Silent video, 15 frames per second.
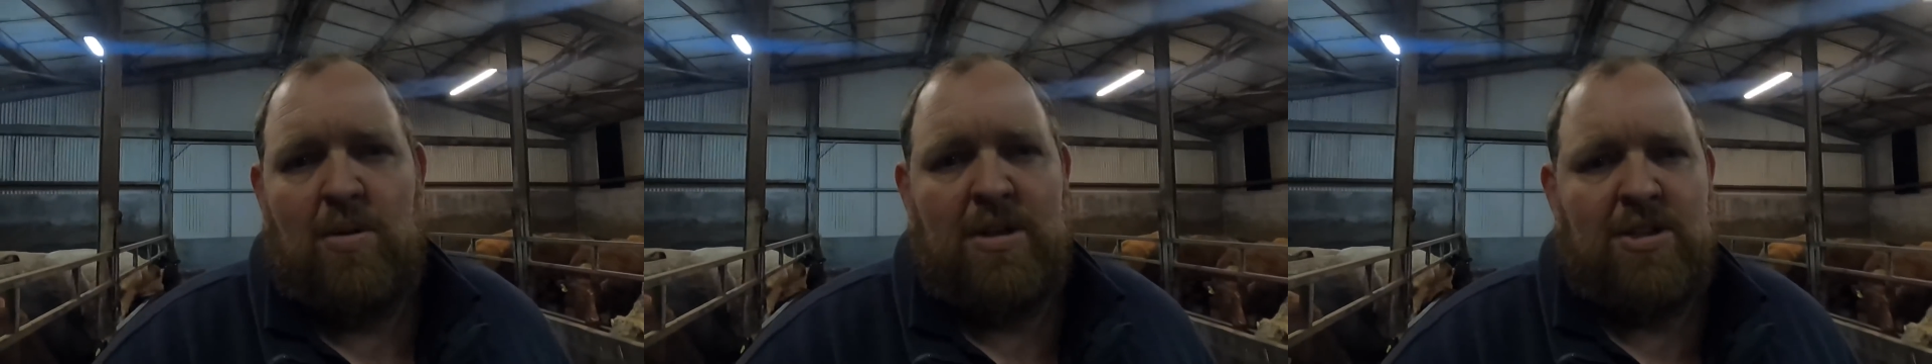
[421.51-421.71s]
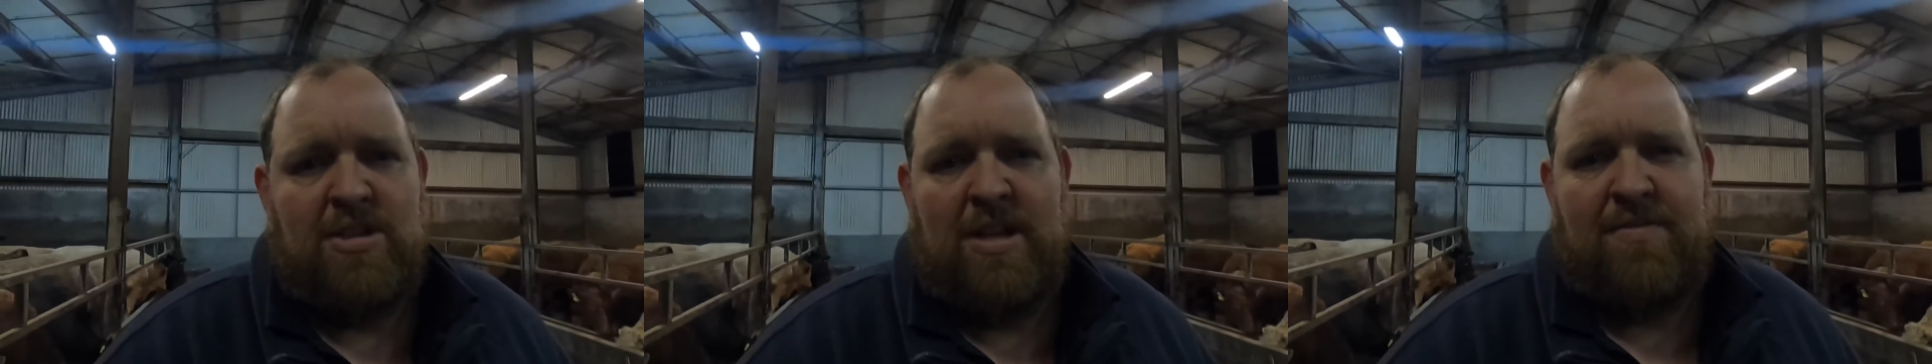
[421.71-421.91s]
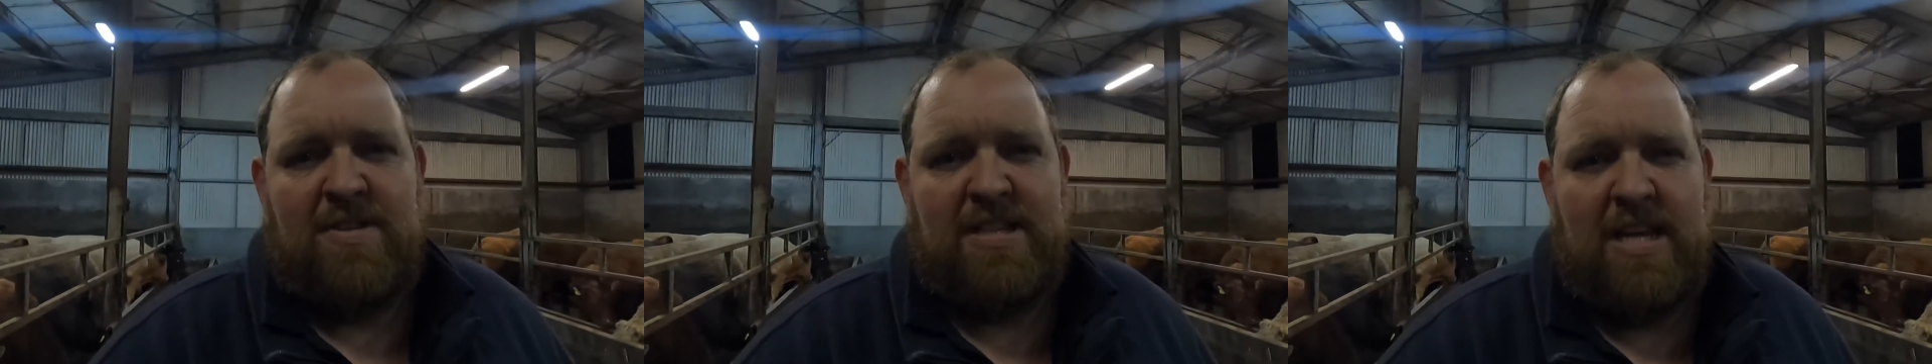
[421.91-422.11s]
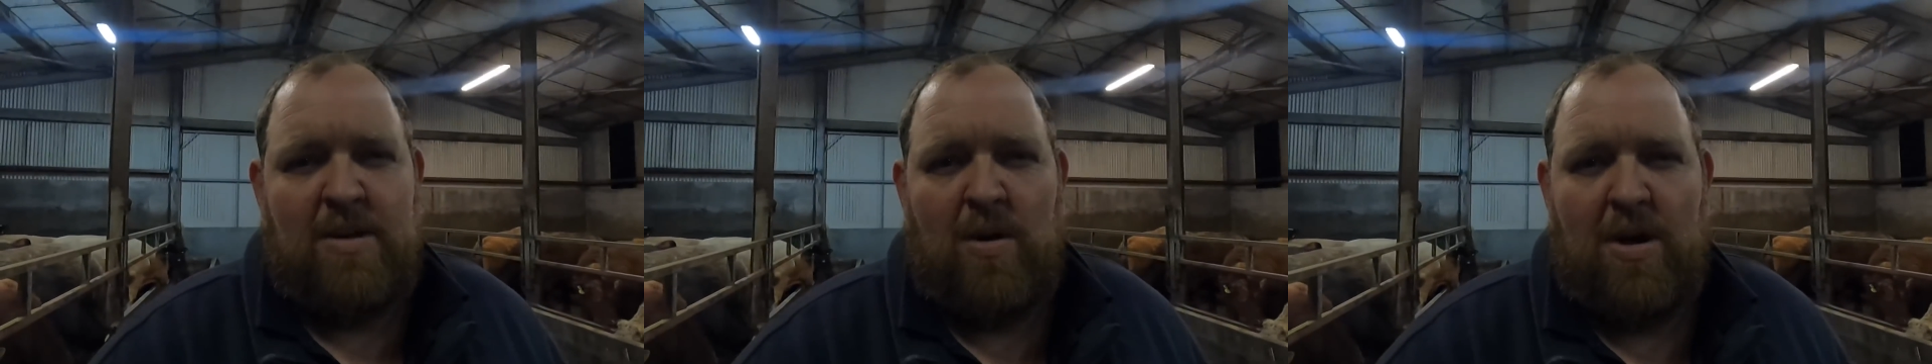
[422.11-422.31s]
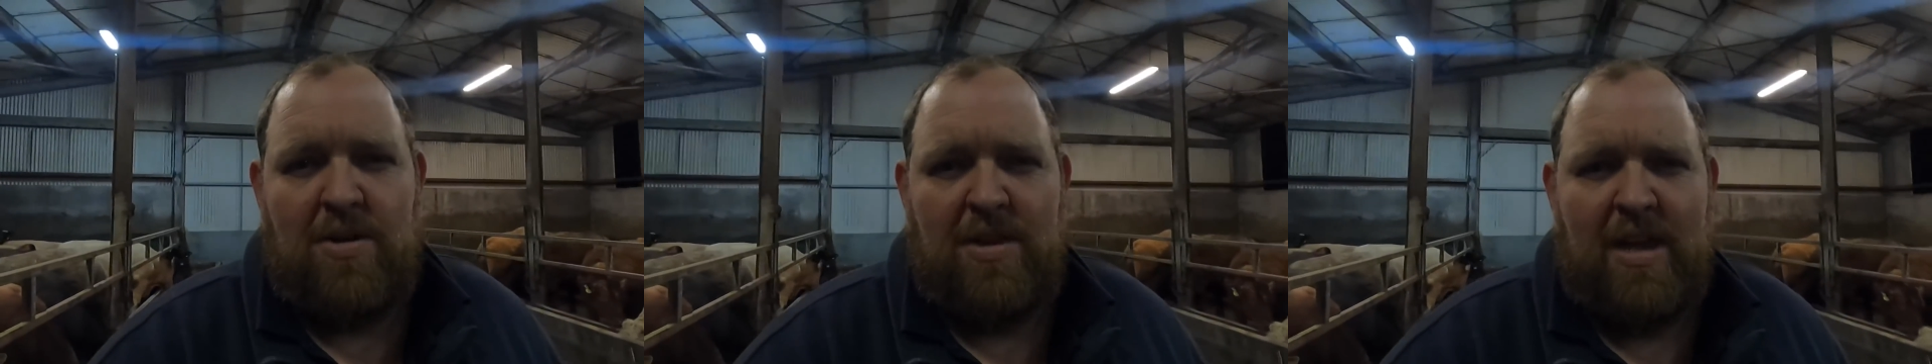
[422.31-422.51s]
just have to see
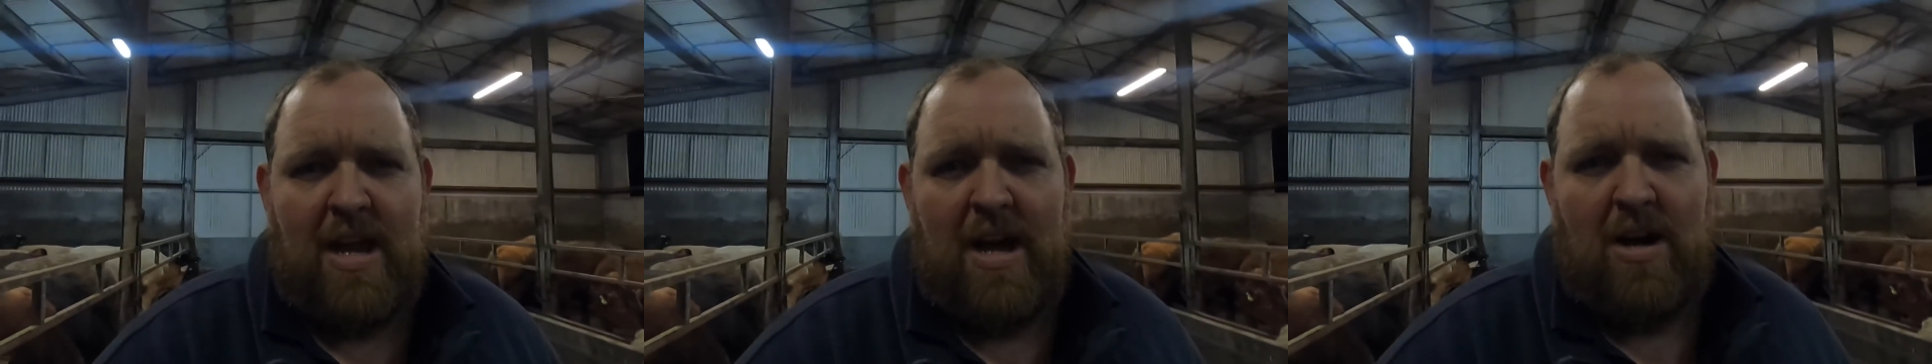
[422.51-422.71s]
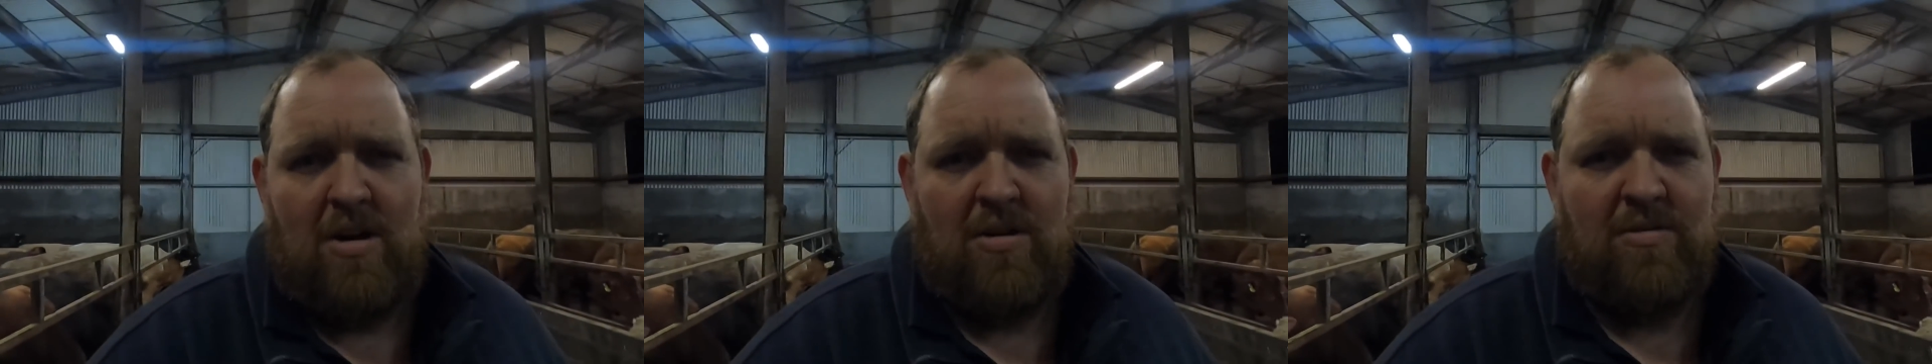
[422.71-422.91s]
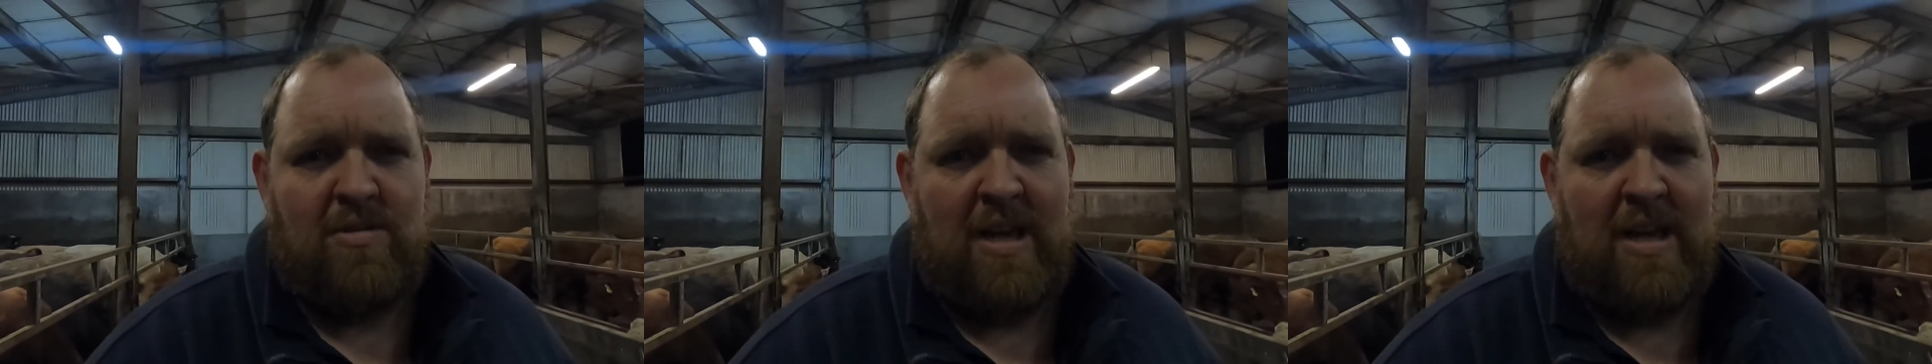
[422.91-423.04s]
how they are.